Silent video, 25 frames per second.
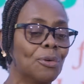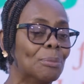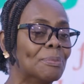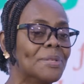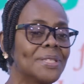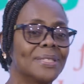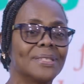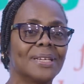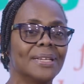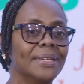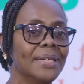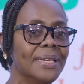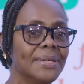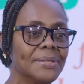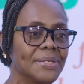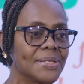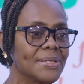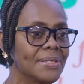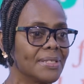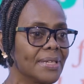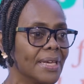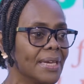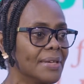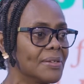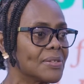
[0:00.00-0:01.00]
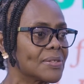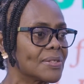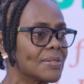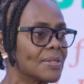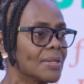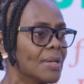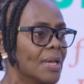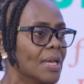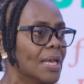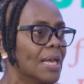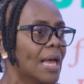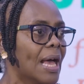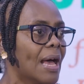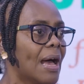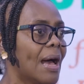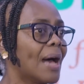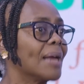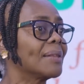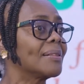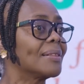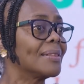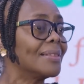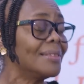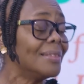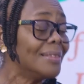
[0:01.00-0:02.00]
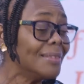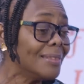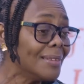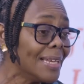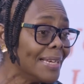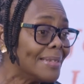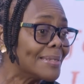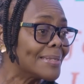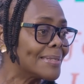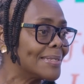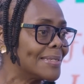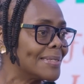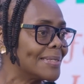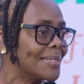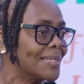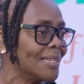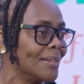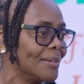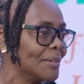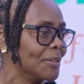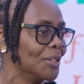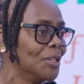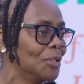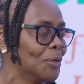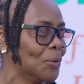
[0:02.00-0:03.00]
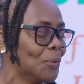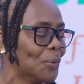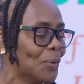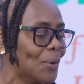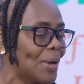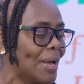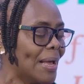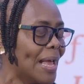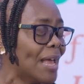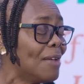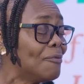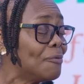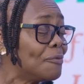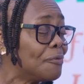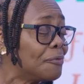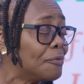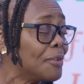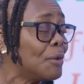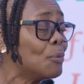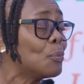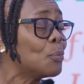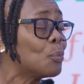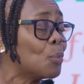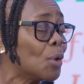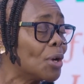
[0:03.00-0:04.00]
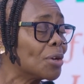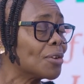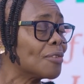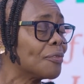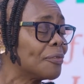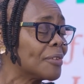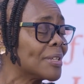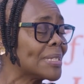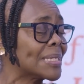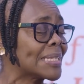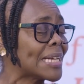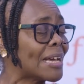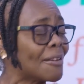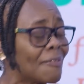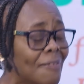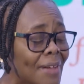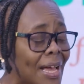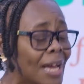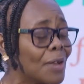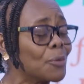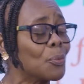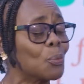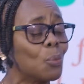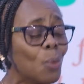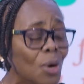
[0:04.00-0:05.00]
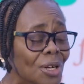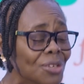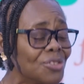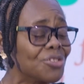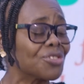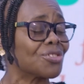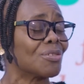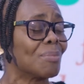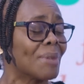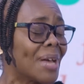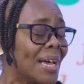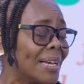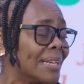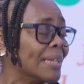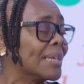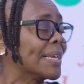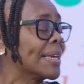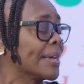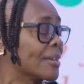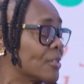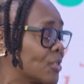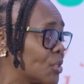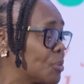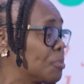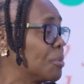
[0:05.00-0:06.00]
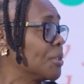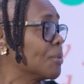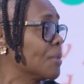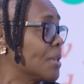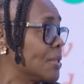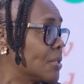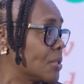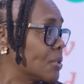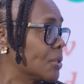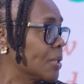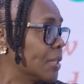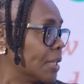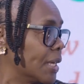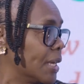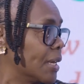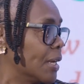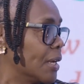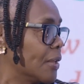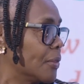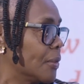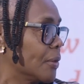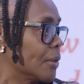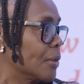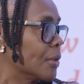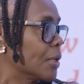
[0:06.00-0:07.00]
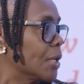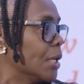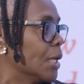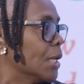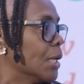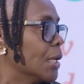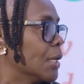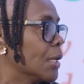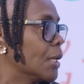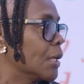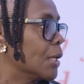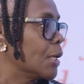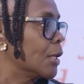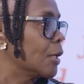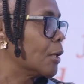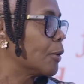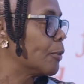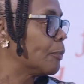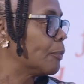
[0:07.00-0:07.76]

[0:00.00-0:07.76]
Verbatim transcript: from statistics, at least, you know, every one of us have had one traumatic experience or the other. Okay, so wait.